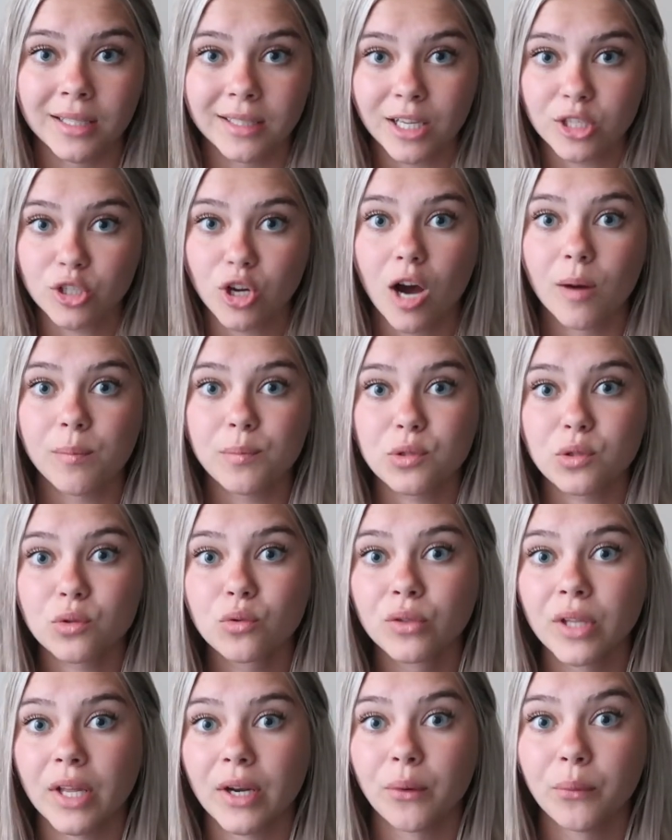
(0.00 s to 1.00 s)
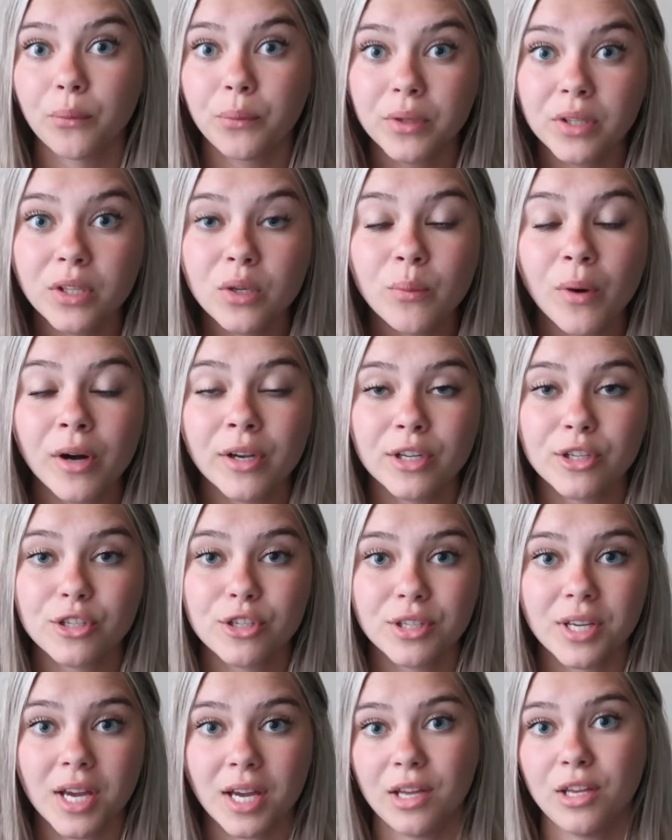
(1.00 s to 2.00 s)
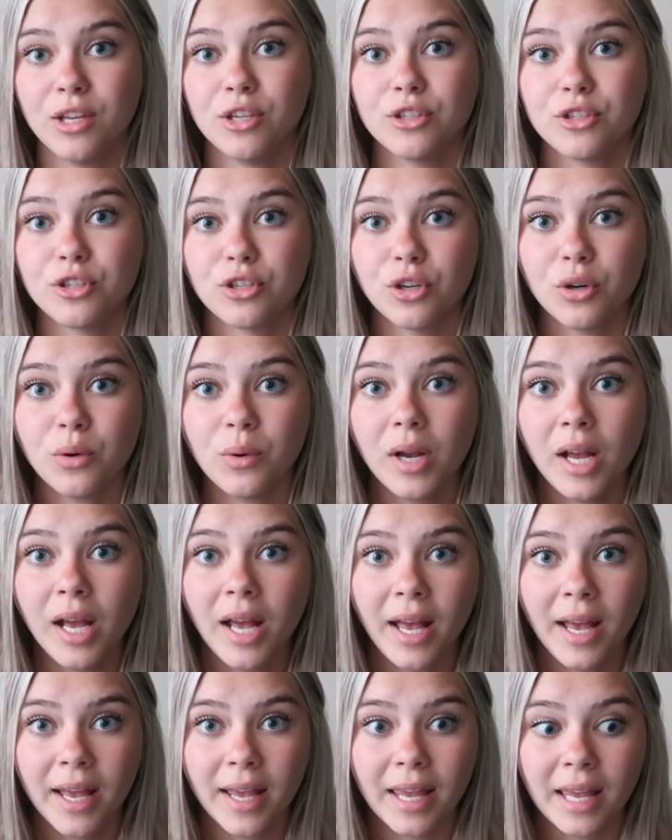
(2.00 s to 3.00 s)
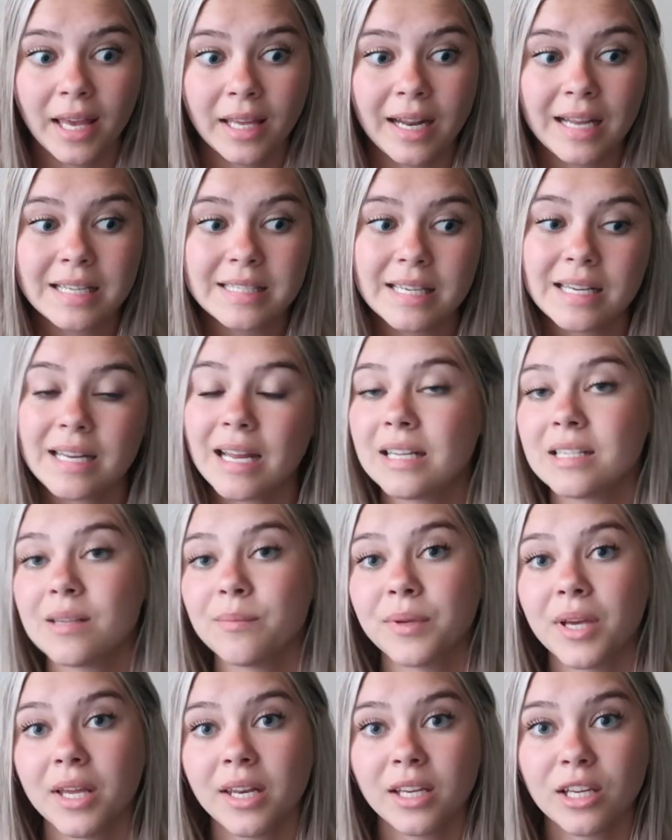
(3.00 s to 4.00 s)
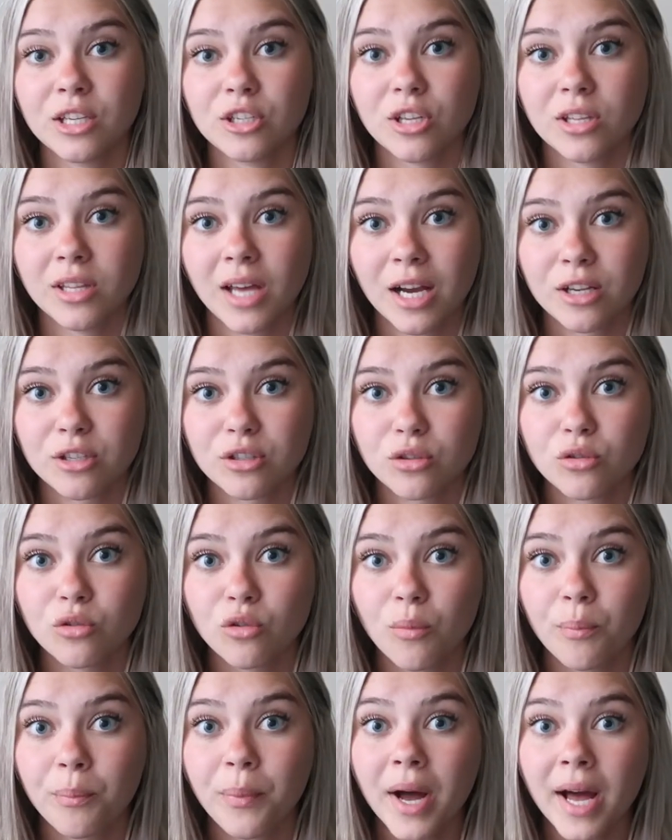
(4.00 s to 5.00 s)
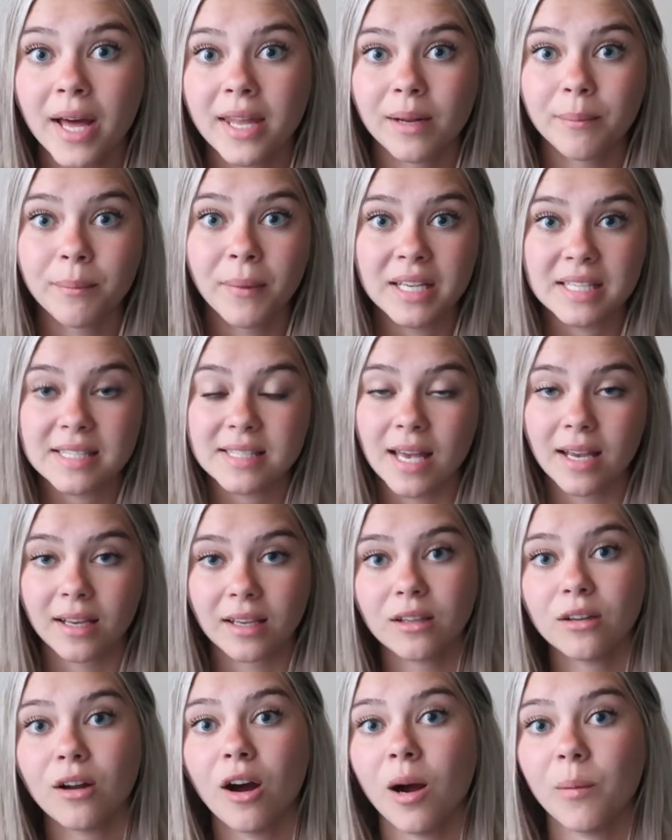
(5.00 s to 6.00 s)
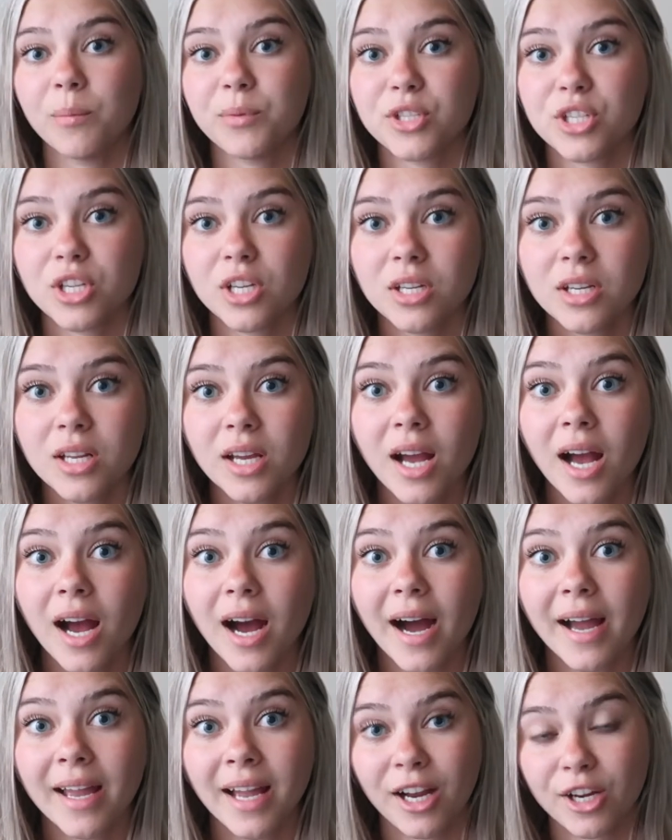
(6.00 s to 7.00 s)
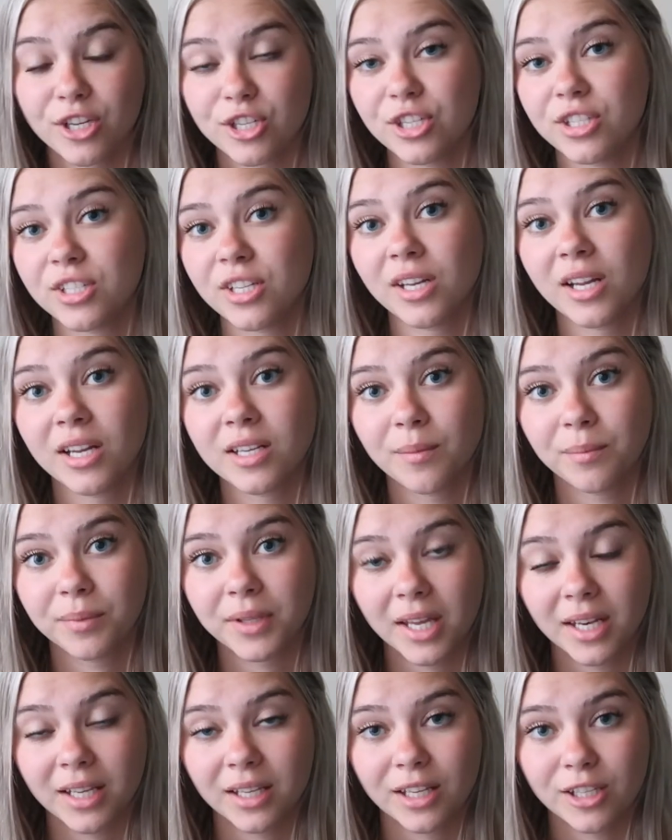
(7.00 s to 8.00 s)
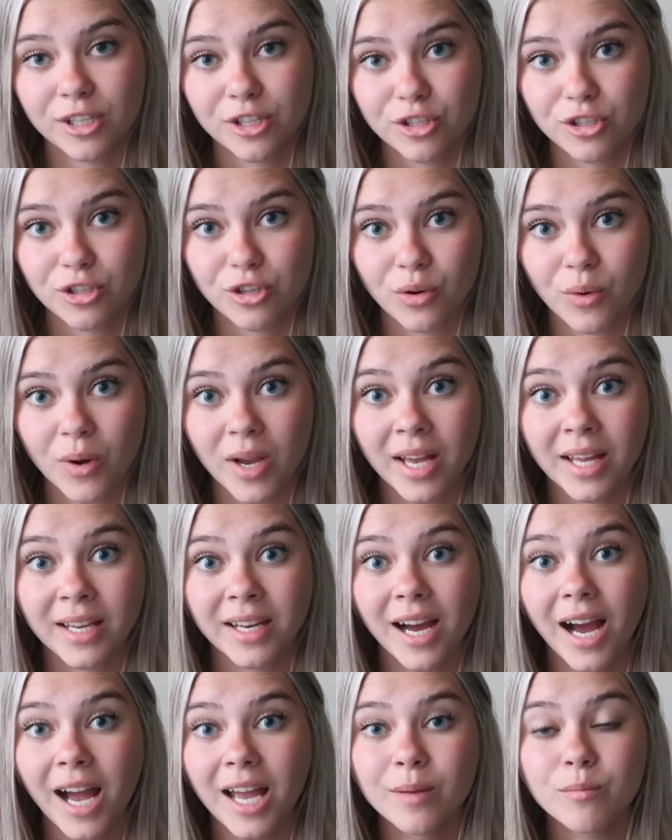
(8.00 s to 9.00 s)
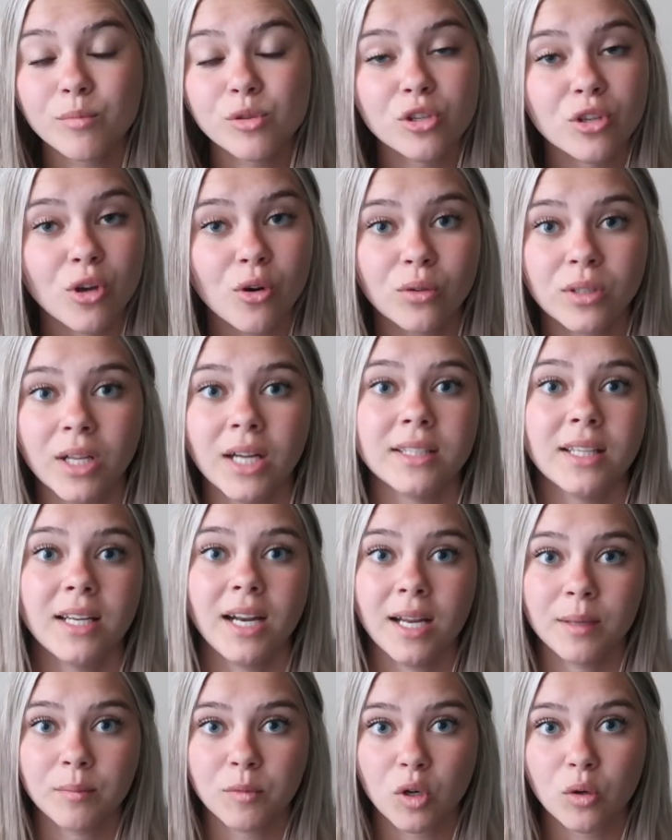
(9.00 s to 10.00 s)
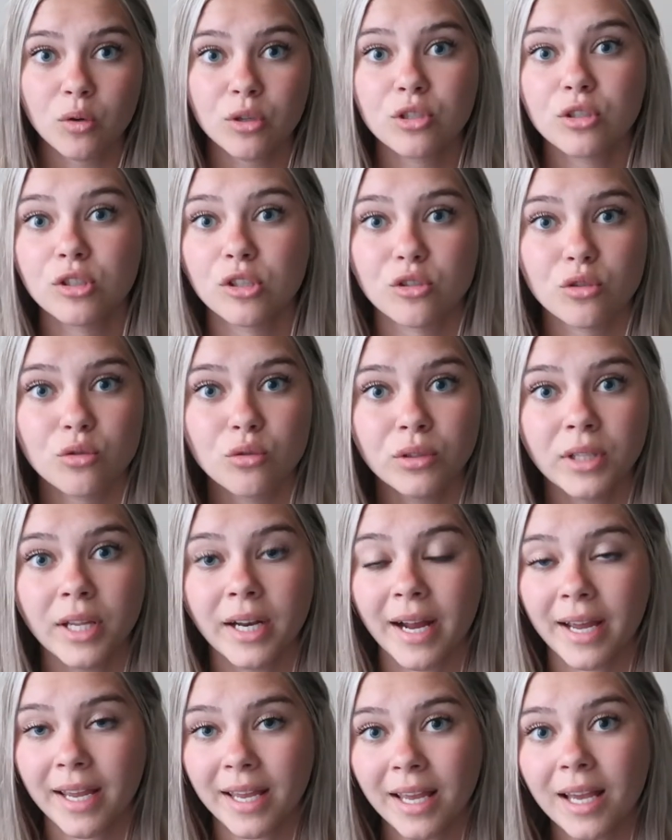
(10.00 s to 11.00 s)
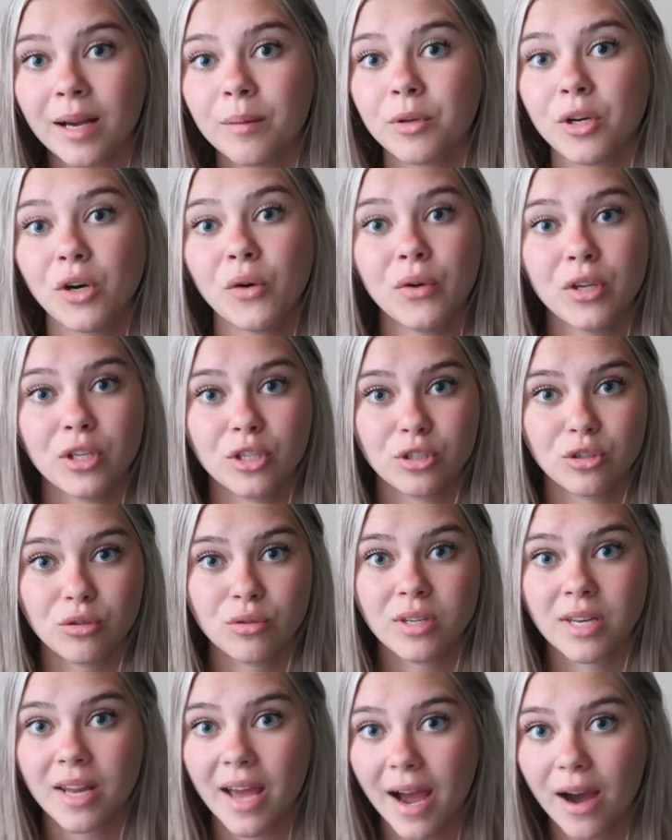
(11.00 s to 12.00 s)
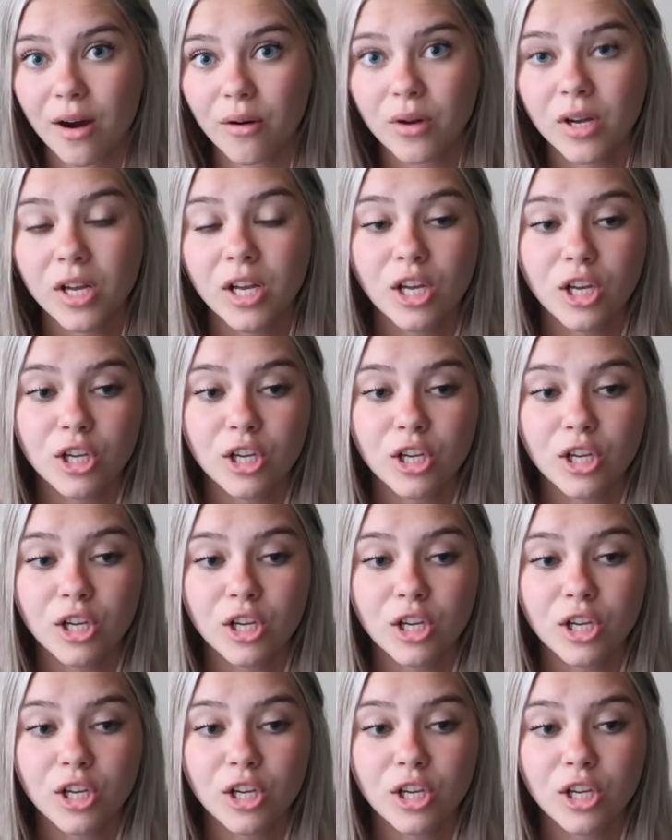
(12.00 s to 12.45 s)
a top school that I really wanted to get into, and I didn't end up getting into that school, but my second option I actually did end up getting into, and I am so glad that I am going to the school that I am going to now.